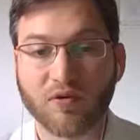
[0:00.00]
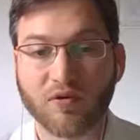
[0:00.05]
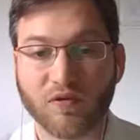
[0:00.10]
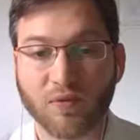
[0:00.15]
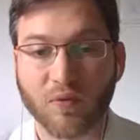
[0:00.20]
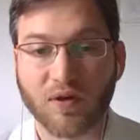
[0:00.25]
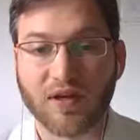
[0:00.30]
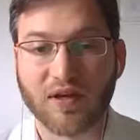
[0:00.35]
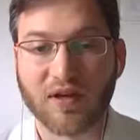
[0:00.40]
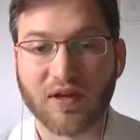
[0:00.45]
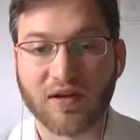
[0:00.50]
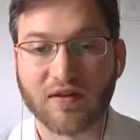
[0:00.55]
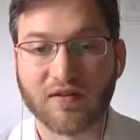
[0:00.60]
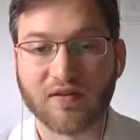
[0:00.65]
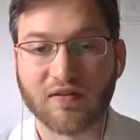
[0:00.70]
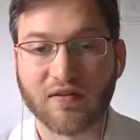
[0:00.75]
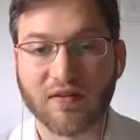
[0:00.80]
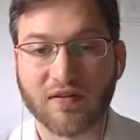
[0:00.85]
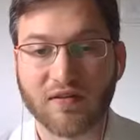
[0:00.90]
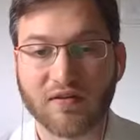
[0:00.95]
of
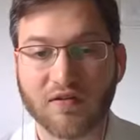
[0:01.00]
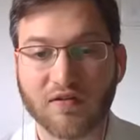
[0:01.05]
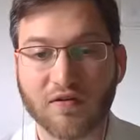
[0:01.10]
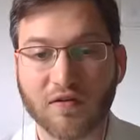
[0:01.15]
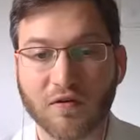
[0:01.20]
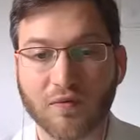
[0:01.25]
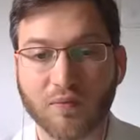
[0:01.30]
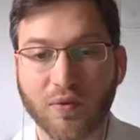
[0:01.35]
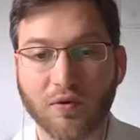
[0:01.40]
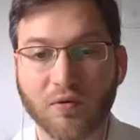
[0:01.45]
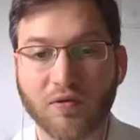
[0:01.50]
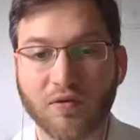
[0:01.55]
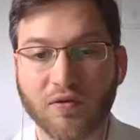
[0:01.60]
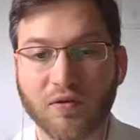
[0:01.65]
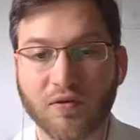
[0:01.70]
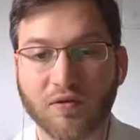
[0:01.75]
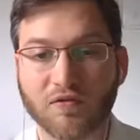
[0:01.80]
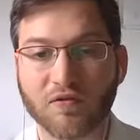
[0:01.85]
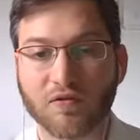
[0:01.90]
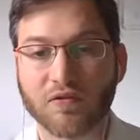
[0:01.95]
2019. So both of
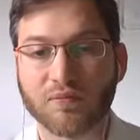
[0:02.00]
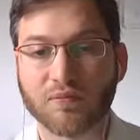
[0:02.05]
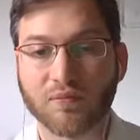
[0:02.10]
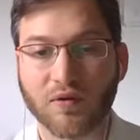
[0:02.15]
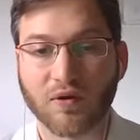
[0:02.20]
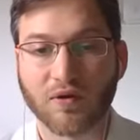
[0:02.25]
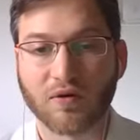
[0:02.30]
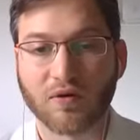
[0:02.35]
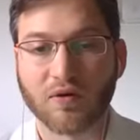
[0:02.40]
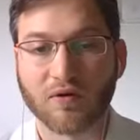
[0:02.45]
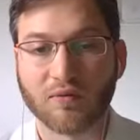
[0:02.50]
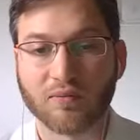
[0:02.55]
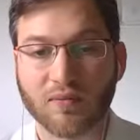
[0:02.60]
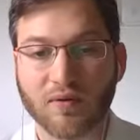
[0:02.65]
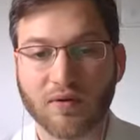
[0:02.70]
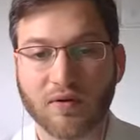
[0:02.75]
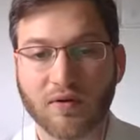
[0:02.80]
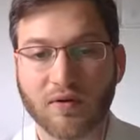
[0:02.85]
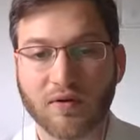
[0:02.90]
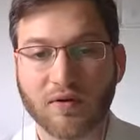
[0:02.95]
those are going to
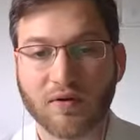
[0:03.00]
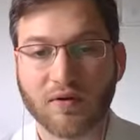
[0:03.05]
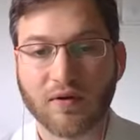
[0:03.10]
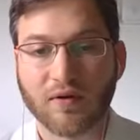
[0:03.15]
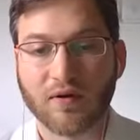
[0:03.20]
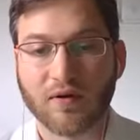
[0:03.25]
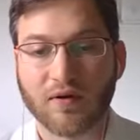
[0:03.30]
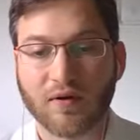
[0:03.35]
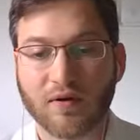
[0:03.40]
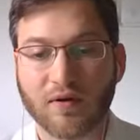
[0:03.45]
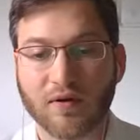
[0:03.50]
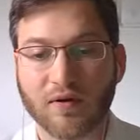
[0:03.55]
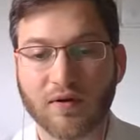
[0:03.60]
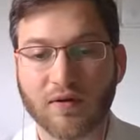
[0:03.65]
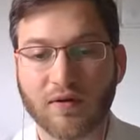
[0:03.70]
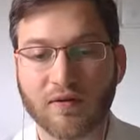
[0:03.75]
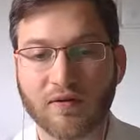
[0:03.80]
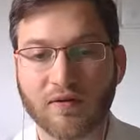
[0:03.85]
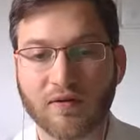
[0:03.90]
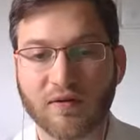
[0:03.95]

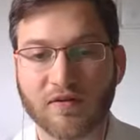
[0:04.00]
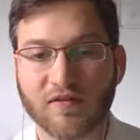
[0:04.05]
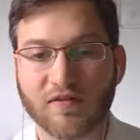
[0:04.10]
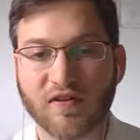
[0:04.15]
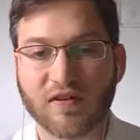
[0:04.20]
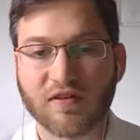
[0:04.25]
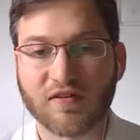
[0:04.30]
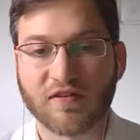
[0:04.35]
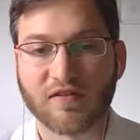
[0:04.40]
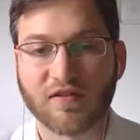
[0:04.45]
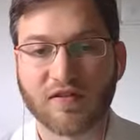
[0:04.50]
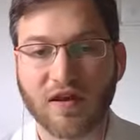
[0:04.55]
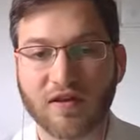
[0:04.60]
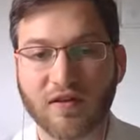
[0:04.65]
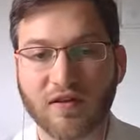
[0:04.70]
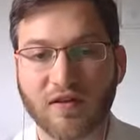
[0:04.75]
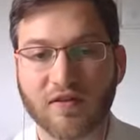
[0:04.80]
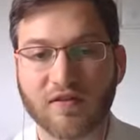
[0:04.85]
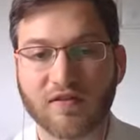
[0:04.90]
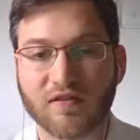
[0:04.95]
sunset
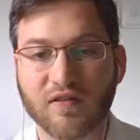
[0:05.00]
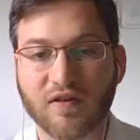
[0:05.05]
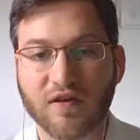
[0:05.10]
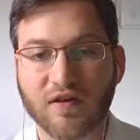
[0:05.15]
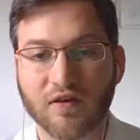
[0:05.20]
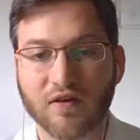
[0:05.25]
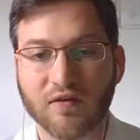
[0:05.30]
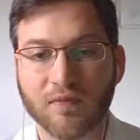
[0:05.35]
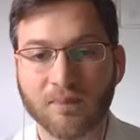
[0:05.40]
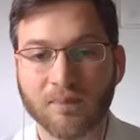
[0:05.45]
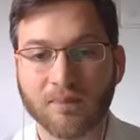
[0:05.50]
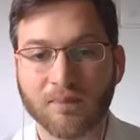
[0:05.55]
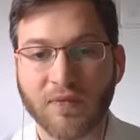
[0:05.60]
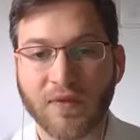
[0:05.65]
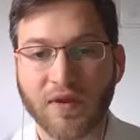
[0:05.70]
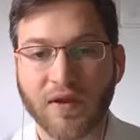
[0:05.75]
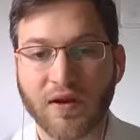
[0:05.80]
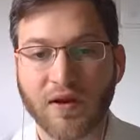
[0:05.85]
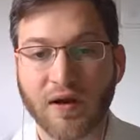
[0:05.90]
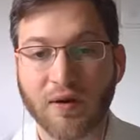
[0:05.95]
this year.
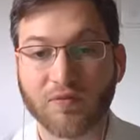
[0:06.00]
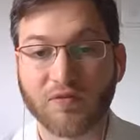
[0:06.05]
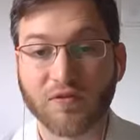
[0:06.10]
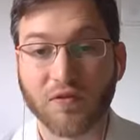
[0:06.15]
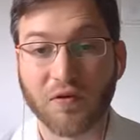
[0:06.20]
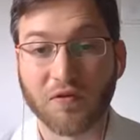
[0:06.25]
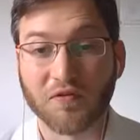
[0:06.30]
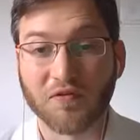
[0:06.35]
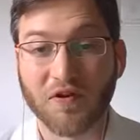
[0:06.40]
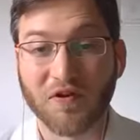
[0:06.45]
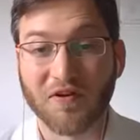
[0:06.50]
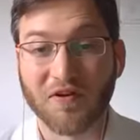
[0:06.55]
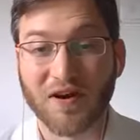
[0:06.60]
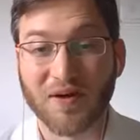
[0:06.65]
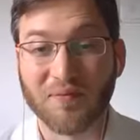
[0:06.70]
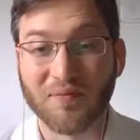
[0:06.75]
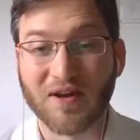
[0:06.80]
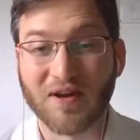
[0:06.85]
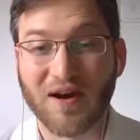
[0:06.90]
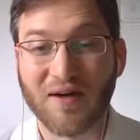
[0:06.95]
So those are
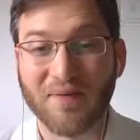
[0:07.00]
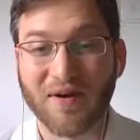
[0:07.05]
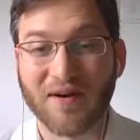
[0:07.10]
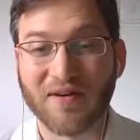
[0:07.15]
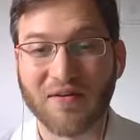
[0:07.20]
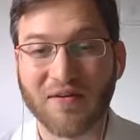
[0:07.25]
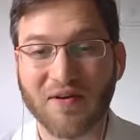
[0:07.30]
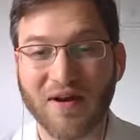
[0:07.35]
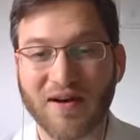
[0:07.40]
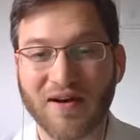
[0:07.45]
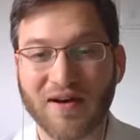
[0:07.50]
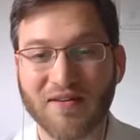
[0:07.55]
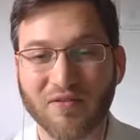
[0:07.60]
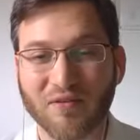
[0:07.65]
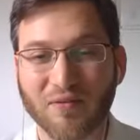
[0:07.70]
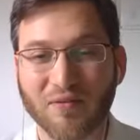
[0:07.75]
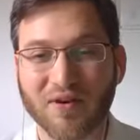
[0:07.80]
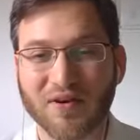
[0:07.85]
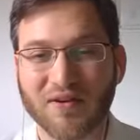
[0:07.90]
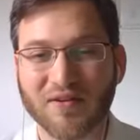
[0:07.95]
coming up. I know not
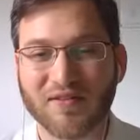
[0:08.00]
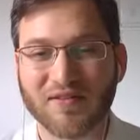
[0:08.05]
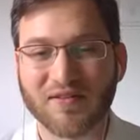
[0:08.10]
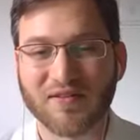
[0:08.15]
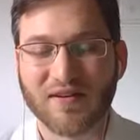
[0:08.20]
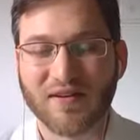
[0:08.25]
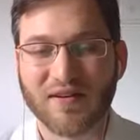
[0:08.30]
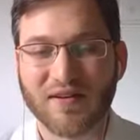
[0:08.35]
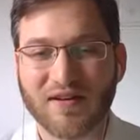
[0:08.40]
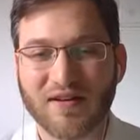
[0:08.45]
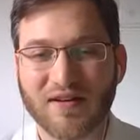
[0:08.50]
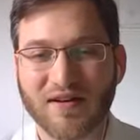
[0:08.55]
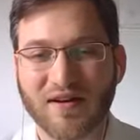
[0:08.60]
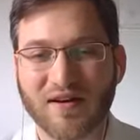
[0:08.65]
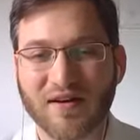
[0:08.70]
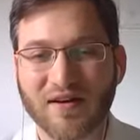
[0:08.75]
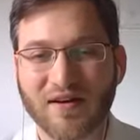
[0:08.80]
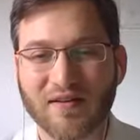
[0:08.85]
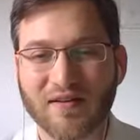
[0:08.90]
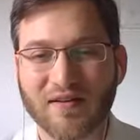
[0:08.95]
everyone is
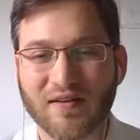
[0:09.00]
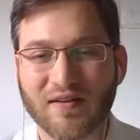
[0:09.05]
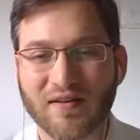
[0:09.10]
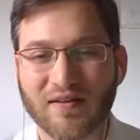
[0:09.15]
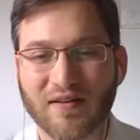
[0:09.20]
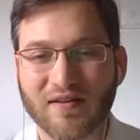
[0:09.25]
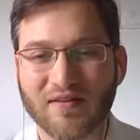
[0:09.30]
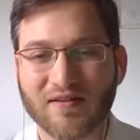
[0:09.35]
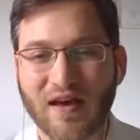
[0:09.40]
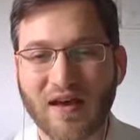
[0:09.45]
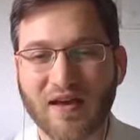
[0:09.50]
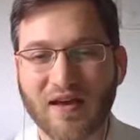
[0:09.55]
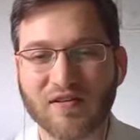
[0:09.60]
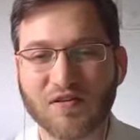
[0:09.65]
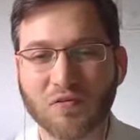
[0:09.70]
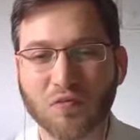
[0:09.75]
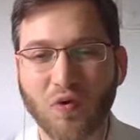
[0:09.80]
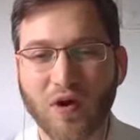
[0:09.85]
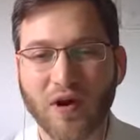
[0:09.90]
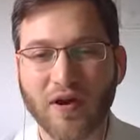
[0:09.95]
as
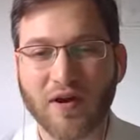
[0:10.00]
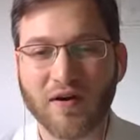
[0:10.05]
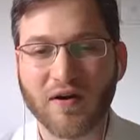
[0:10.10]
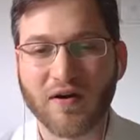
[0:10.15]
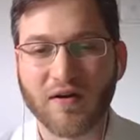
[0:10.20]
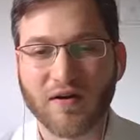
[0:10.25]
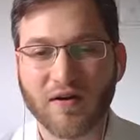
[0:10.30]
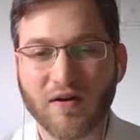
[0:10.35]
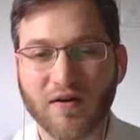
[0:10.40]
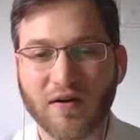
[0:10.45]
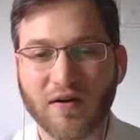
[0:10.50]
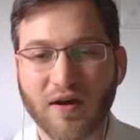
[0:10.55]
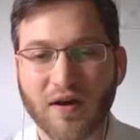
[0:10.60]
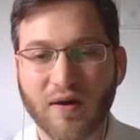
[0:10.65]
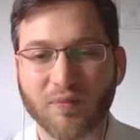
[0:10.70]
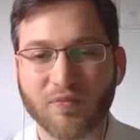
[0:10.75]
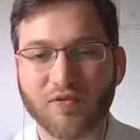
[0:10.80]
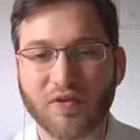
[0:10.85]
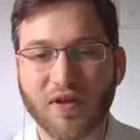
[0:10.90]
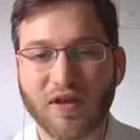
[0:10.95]
aware.
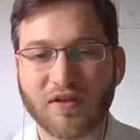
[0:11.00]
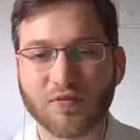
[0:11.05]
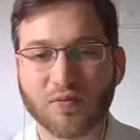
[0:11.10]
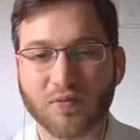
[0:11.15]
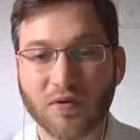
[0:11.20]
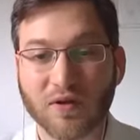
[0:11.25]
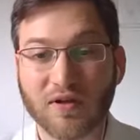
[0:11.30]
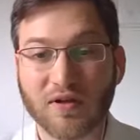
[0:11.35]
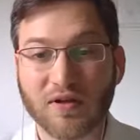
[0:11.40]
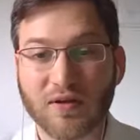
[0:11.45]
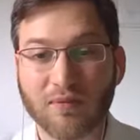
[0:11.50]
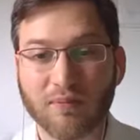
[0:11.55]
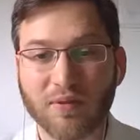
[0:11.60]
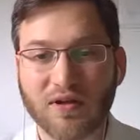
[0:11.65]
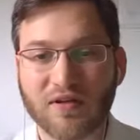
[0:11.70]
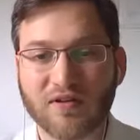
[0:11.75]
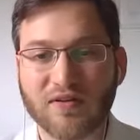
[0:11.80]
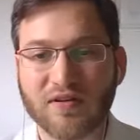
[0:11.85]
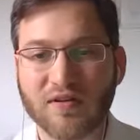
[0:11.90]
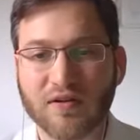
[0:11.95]
So that's really a
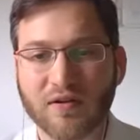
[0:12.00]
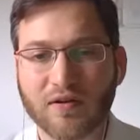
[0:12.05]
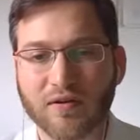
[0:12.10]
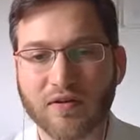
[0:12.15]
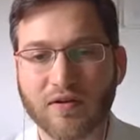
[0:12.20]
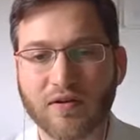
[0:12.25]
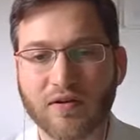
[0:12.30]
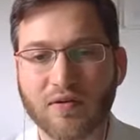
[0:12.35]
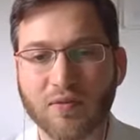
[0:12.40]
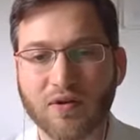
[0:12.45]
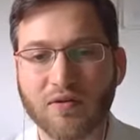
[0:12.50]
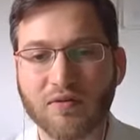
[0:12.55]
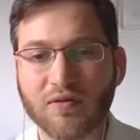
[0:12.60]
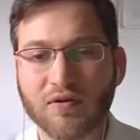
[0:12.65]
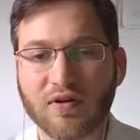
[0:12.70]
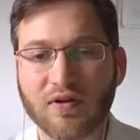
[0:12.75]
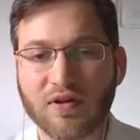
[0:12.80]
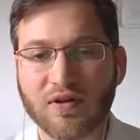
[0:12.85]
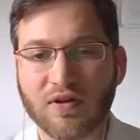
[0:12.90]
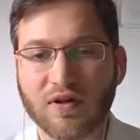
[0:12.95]
big deal in the
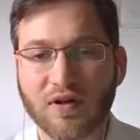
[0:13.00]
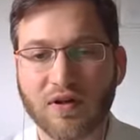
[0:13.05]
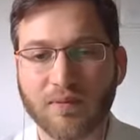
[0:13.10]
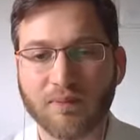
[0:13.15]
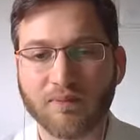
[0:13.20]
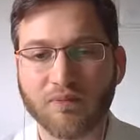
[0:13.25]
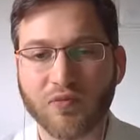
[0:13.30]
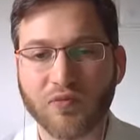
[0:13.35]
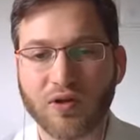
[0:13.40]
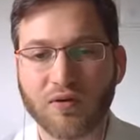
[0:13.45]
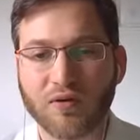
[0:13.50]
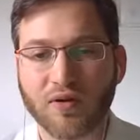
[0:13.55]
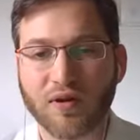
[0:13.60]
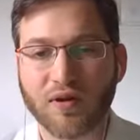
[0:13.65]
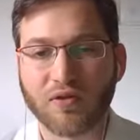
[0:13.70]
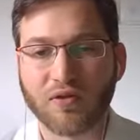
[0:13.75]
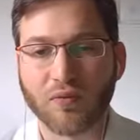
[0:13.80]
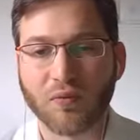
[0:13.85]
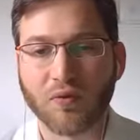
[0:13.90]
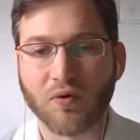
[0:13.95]
community, to
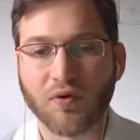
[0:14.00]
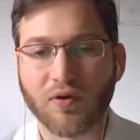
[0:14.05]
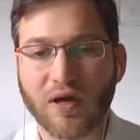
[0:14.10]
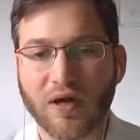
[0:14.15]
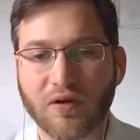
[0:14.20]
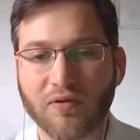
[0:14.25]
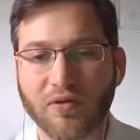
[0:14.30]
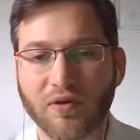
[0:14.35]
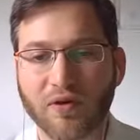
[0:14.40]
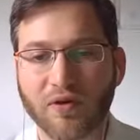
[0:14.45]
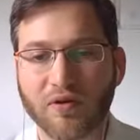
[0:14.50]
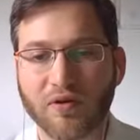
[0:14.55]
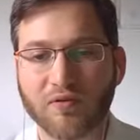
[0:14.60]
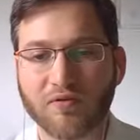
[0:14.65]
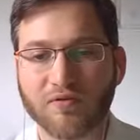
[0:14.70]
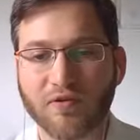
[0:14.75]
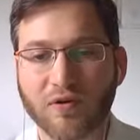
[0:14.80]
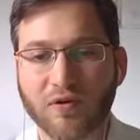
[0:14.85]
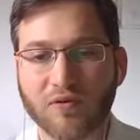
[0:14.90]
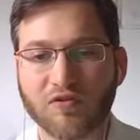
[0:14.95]
get the word out there that
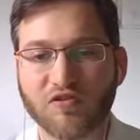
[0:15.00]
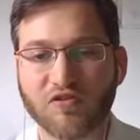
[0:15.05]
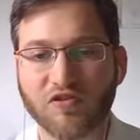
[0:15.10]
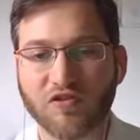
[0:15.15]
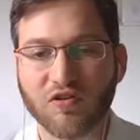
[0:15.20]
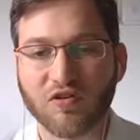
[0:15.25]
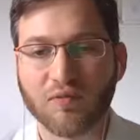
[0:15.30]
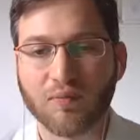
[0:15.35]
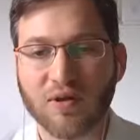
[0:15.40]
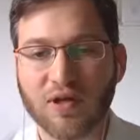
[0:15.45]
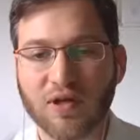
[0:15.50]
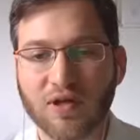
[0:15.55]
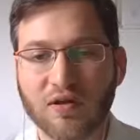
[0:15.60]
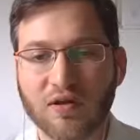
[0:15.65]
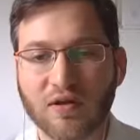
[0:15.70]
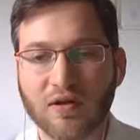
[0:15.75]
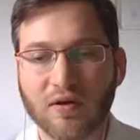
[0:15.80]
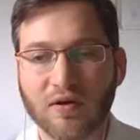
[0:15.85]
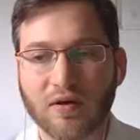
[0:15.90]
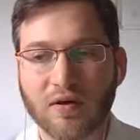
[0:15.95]
folks should be
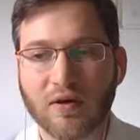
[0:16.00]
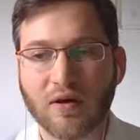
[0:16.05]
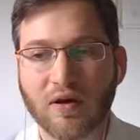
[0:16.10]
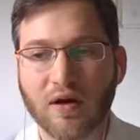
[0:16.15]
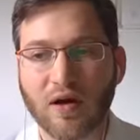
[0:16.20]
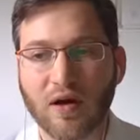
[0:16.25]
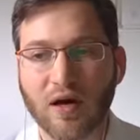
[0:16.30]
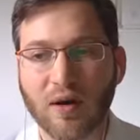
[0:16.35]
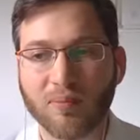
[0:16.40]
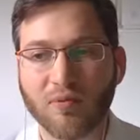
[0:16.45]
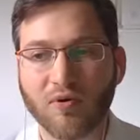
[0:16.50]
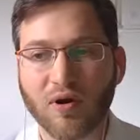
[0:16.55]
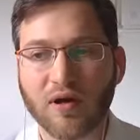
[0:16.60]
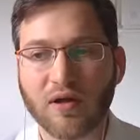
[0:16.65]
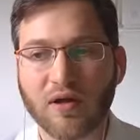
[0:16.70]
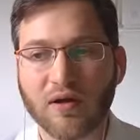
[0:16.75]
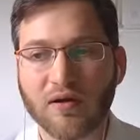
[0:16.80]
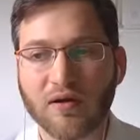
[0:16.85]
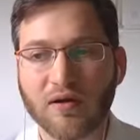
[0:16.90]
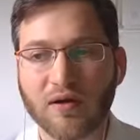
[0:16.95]

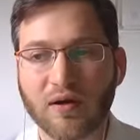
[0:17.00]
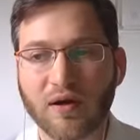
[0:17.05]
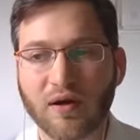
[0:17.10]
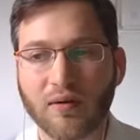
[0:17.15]
upgrading.